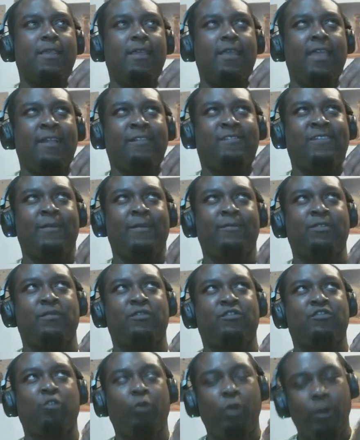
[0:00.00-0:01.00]
in terms of
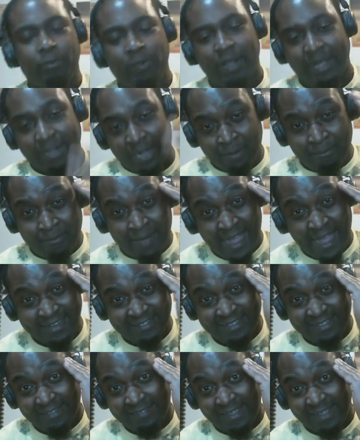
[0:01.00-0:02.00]
story plot and our
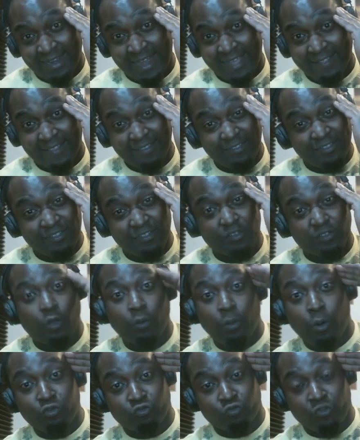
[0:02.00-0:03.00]
mindsets that, like, this is just
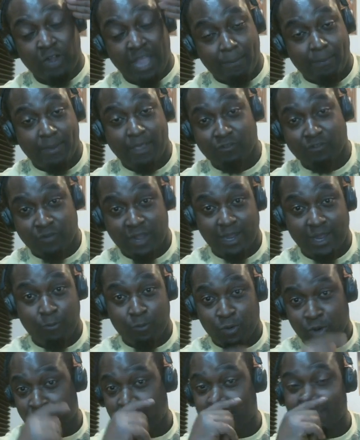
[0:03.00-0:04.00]
Garou's rampage, right?
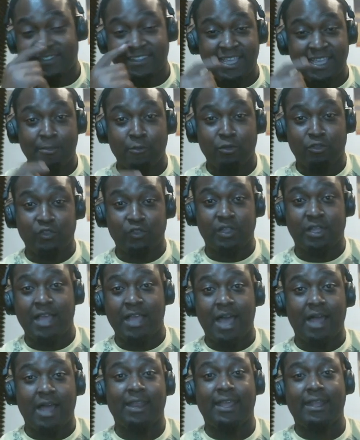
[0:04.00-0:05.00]
We're going to see him go through the
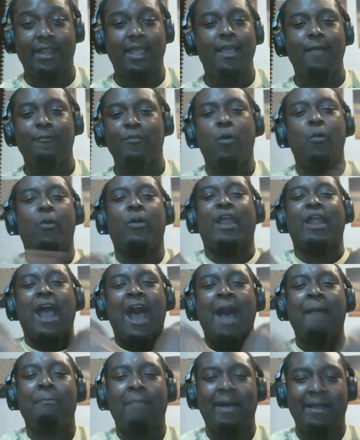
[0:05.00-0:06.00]
gauntlet. Don't worry,
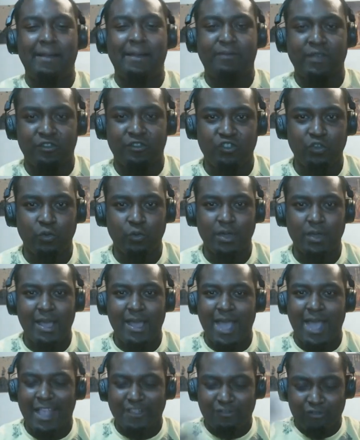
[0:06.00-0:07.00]
I'm mind up there, too.
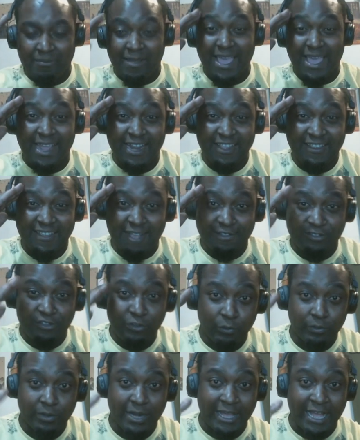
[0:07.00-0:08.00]
That's where my head is at,
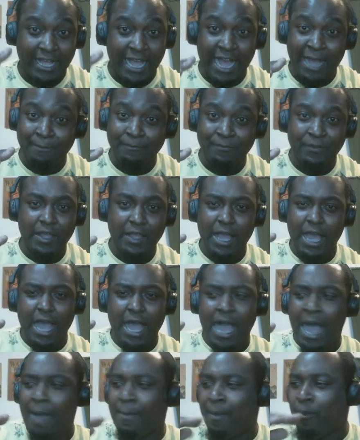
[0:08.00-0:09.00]
too. Like, I'm
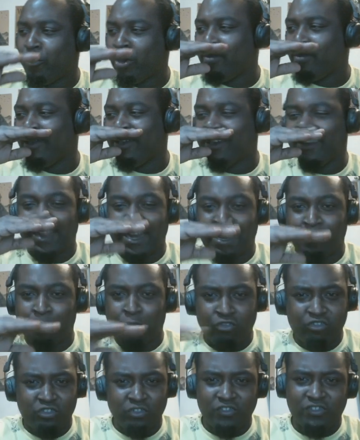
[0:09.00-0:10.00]
not worried about none of that
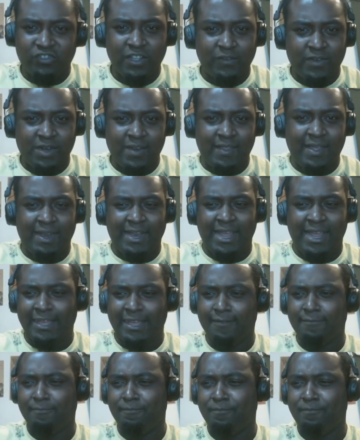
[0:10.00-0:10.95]
emotional stuff, none of that, like,